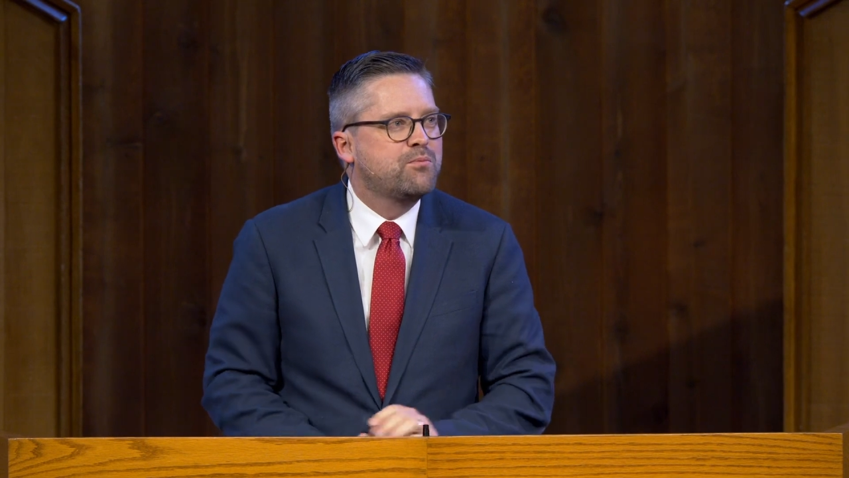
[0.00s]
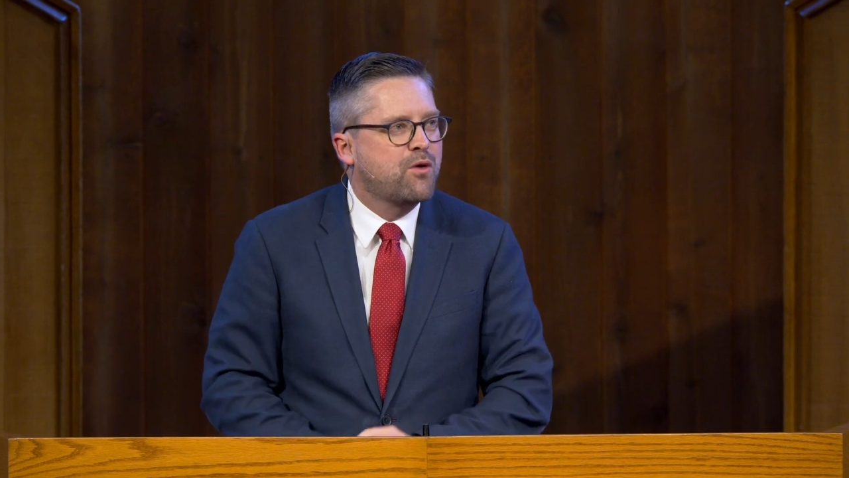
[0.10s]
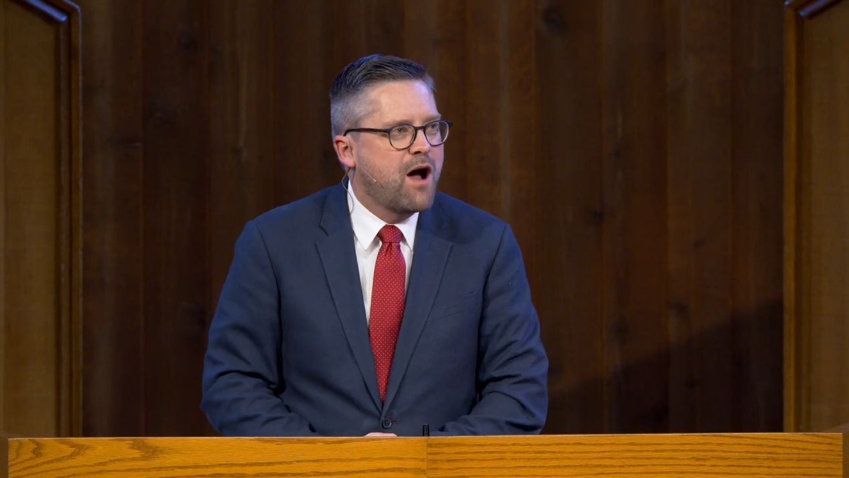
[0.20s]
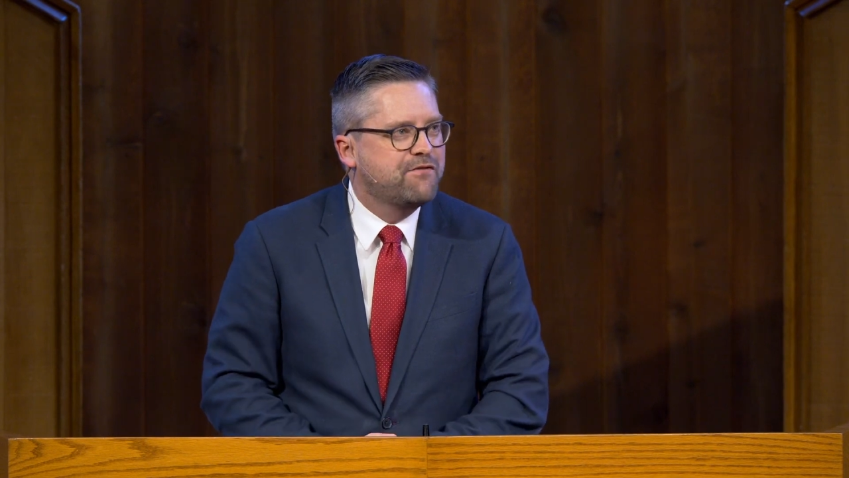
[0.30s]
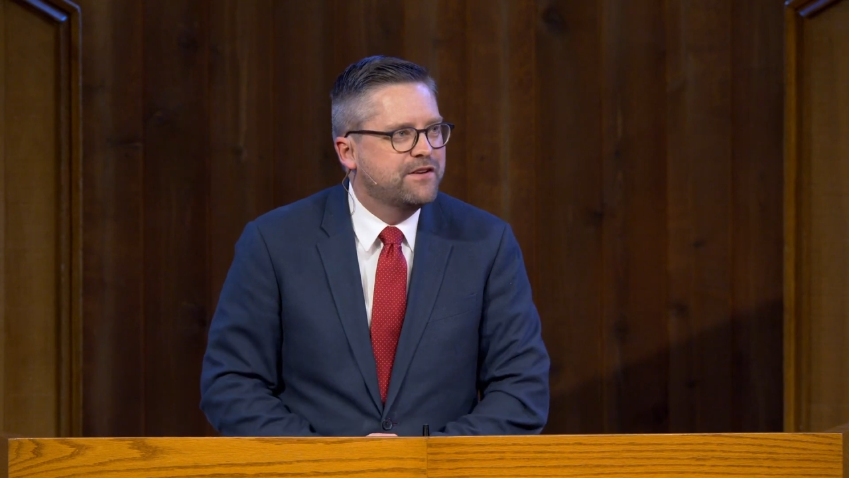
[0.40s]

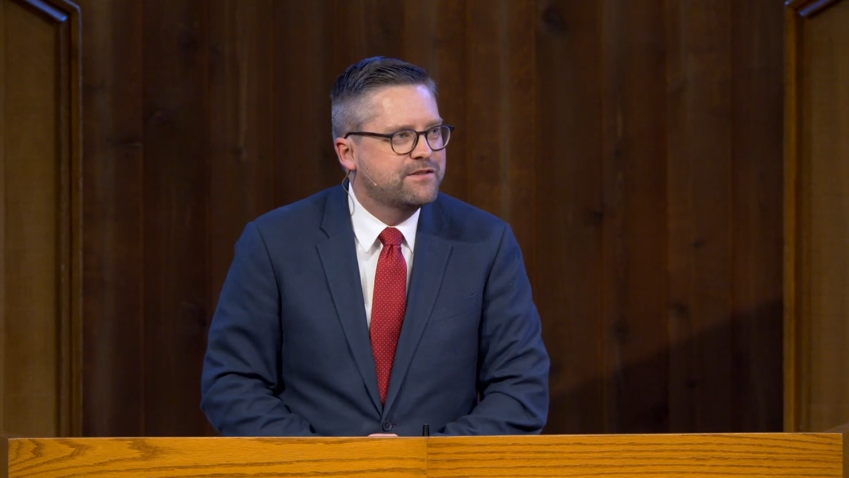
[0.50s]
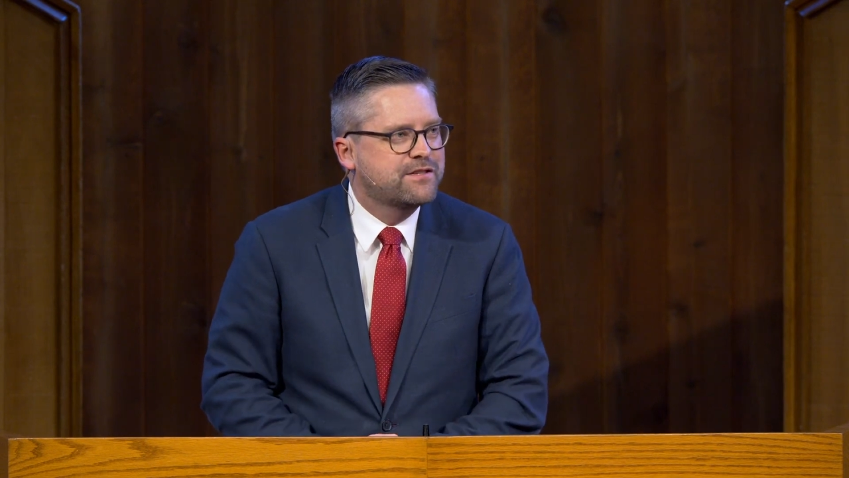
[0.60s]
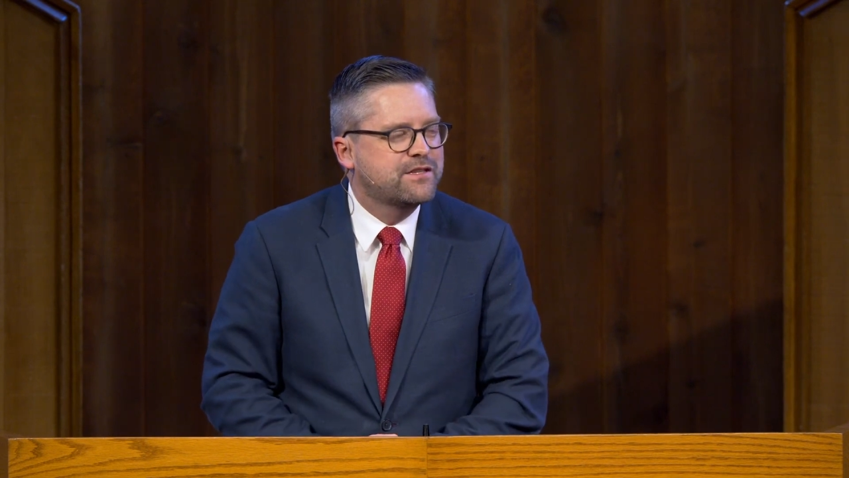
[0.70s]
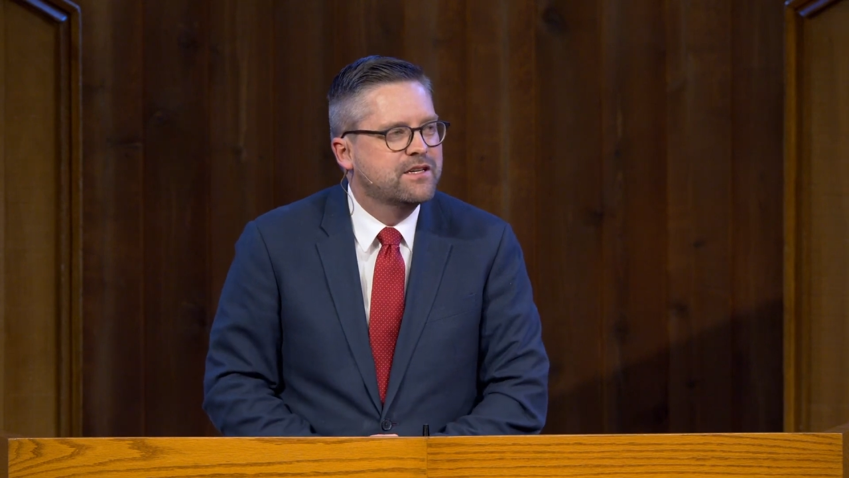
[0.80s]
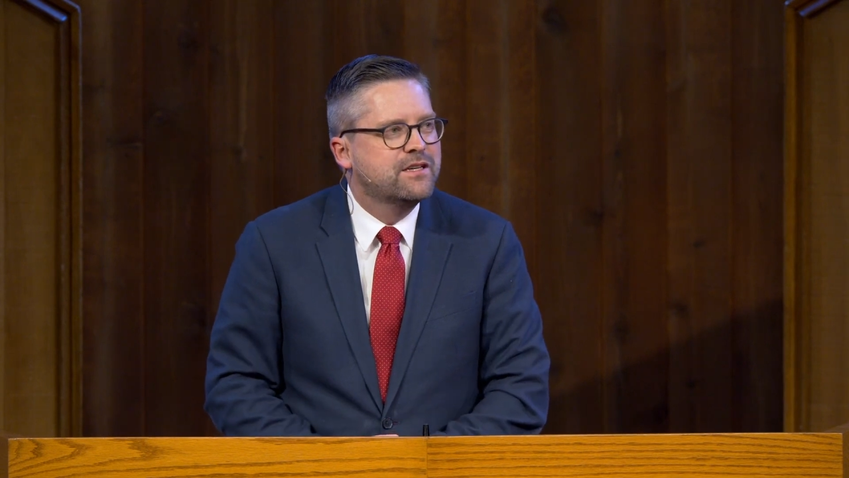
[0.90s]

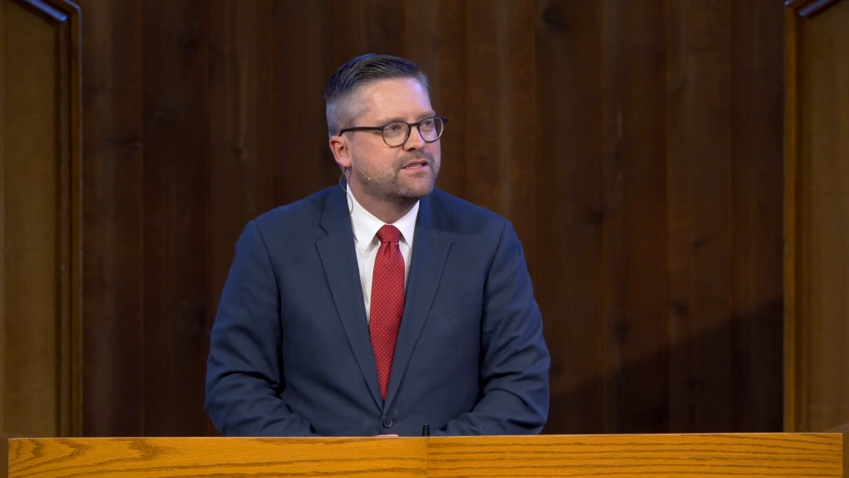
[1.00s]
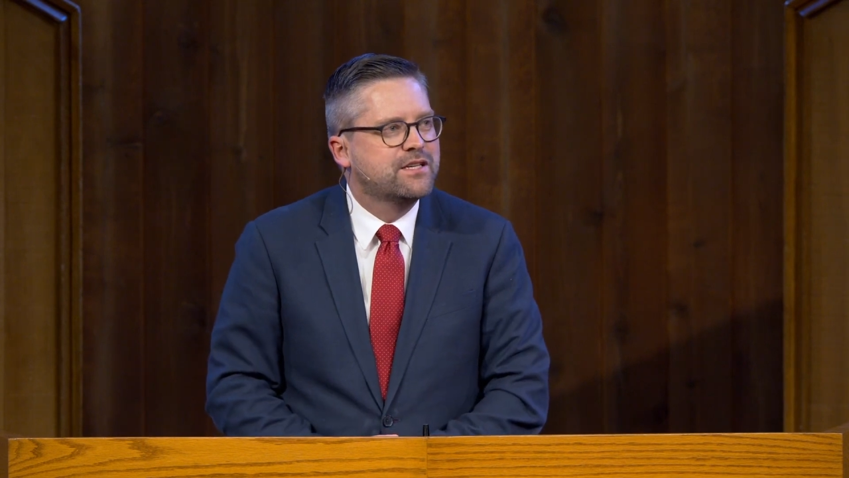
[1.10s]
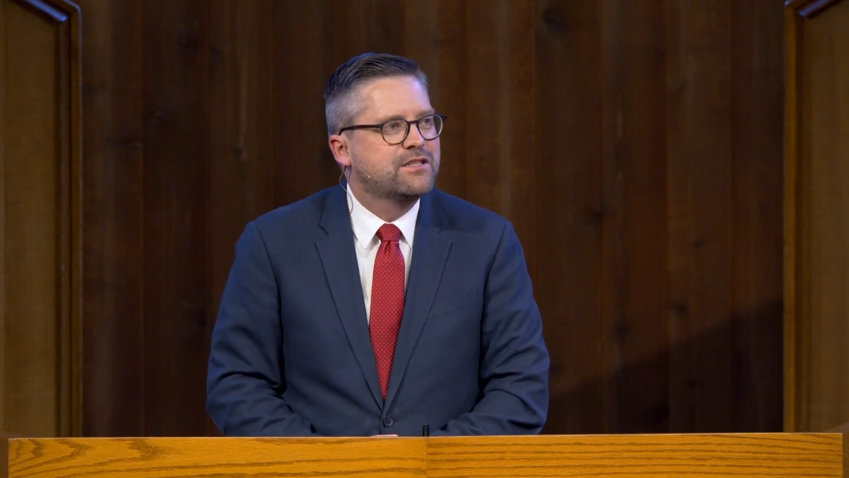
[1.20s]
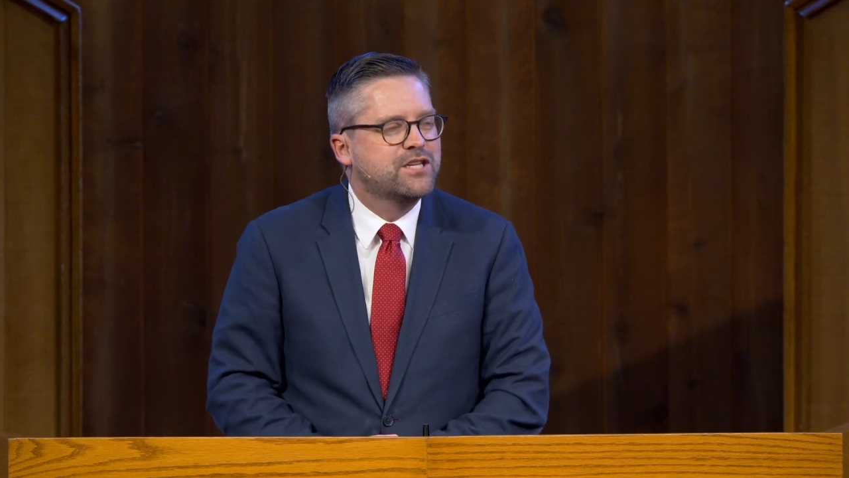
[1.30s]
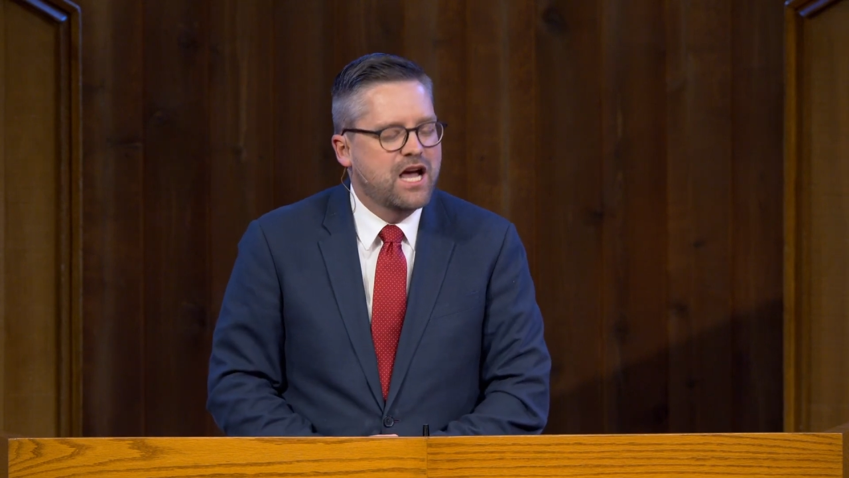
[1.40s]
prophets,
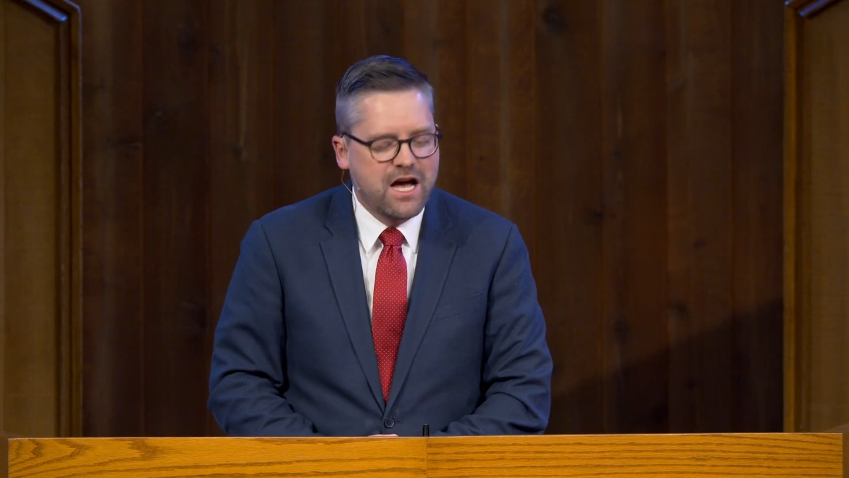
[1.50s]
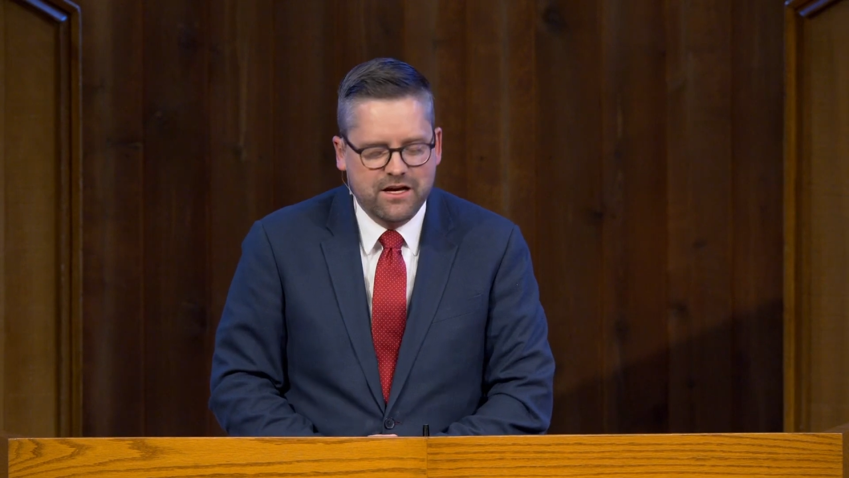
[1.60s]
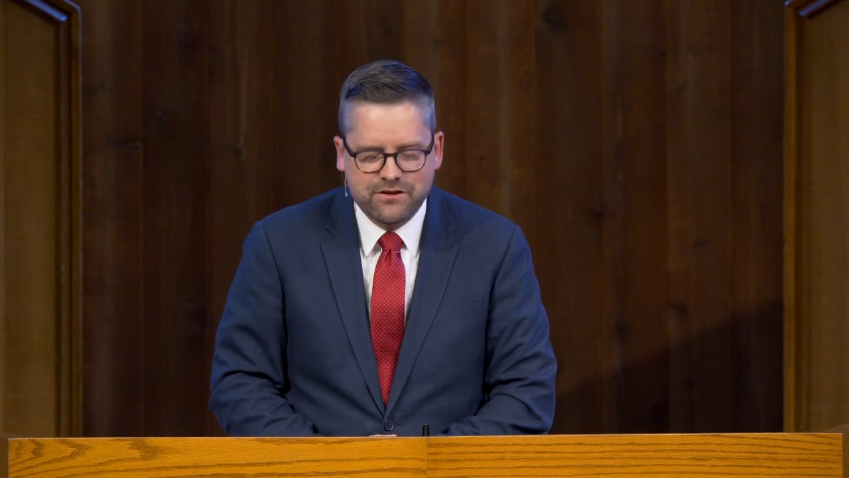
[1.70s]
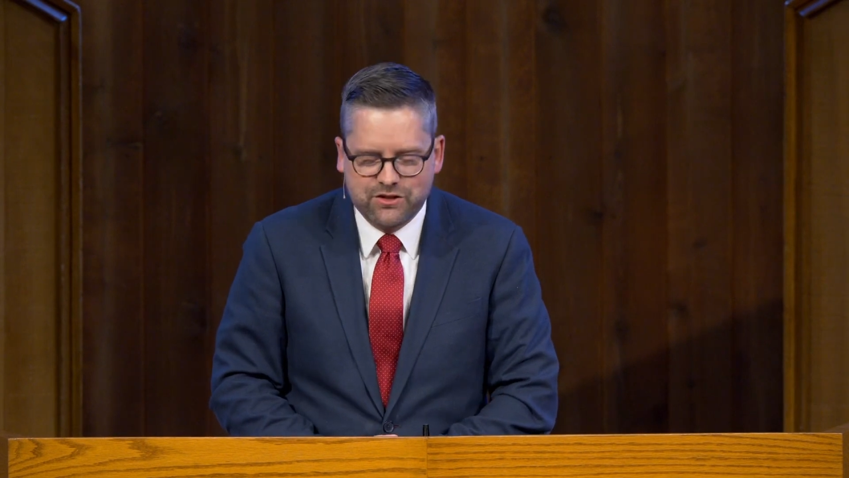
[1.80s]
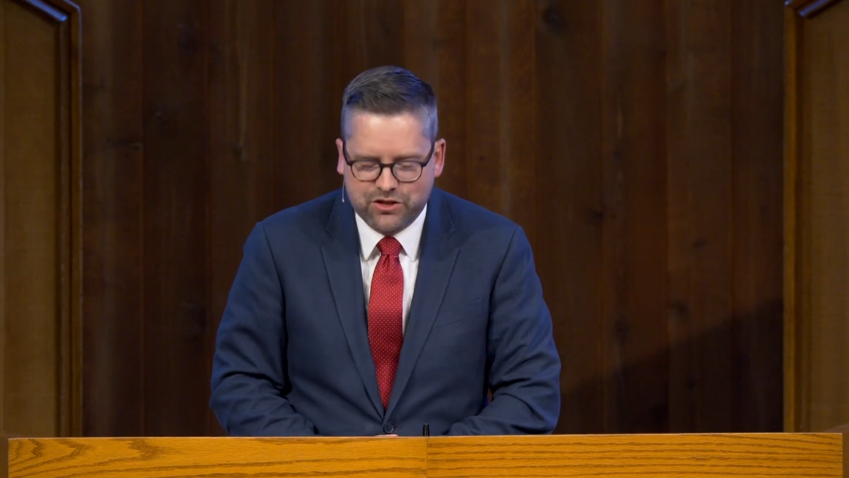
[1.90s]
such as